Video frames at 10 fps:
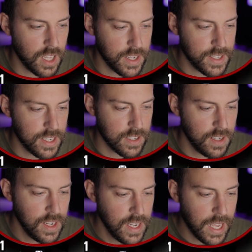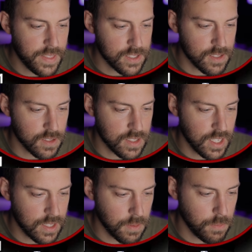line here and this looks
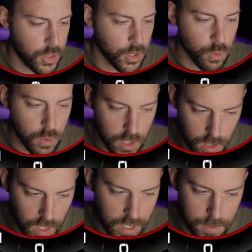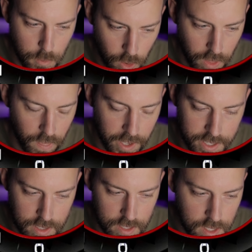like the grill line more than
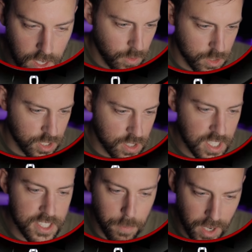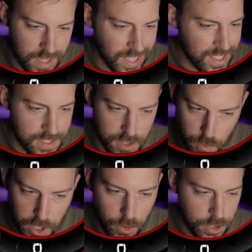likely. We're just going to debunk that it's the
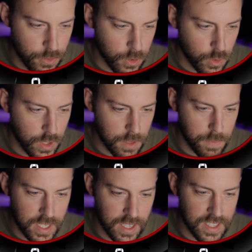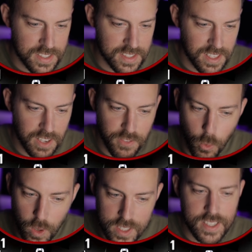rear end real quick because if it
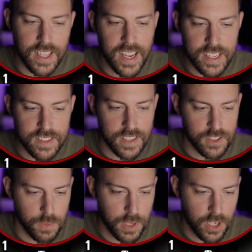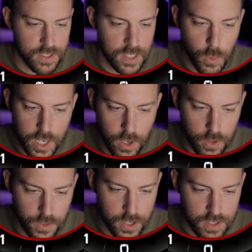was the 86 or BRZ, we know
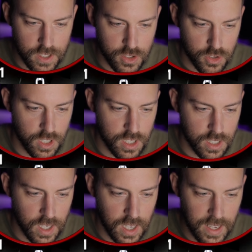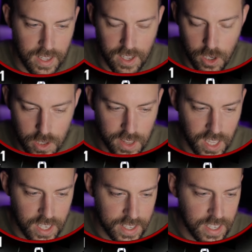that there's a strong uh, hood
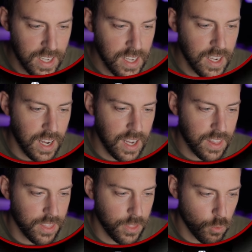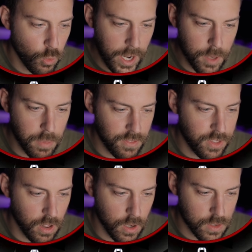line uh, right above
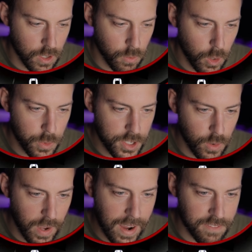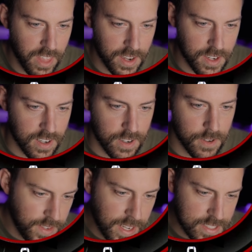the logo. Well, we don't have that here.
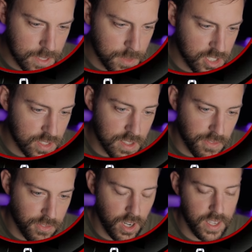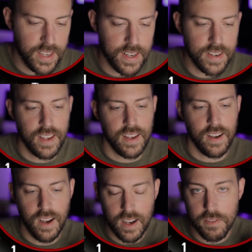Next image is the front end
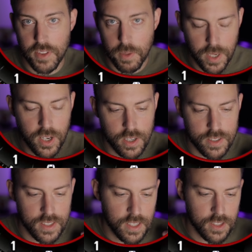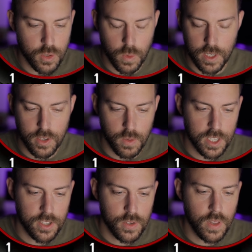of the BRZ, the
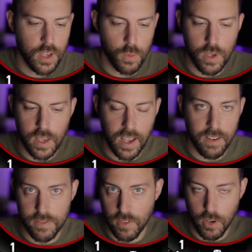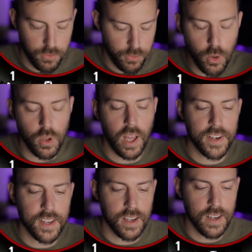2022 that we have full
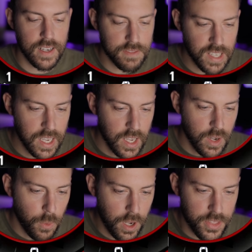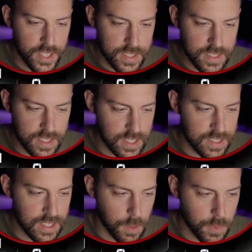idea of. Well, this isn't the
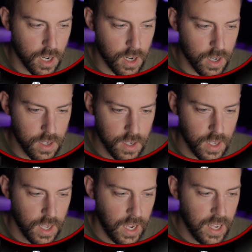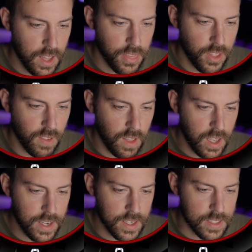same car. Uh, the
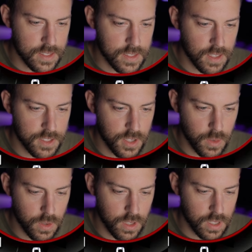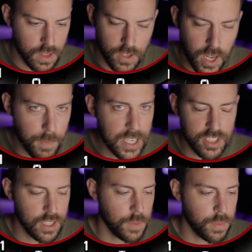lines don't look, they're not
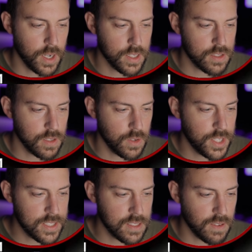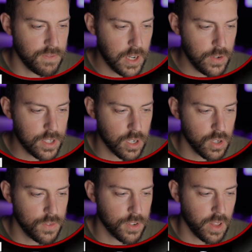matching up right. So this is a very
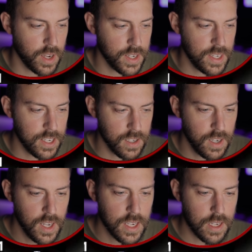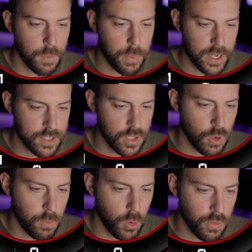curved line here compared to
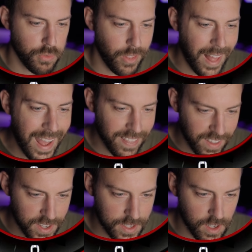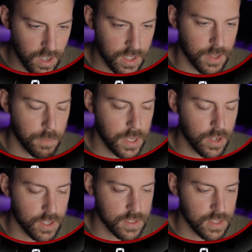a more flat line on the
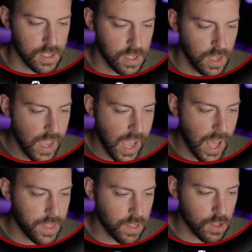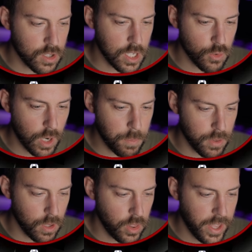BRZ. And then looking right
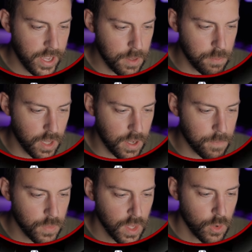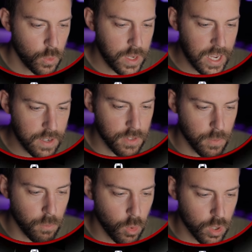below the emblem, we have
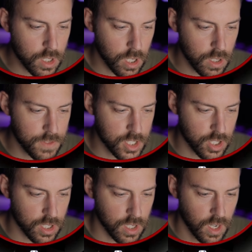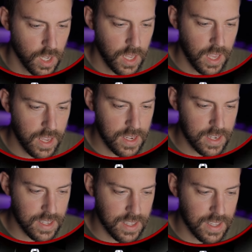more curvature
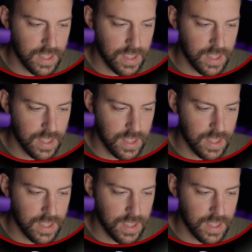and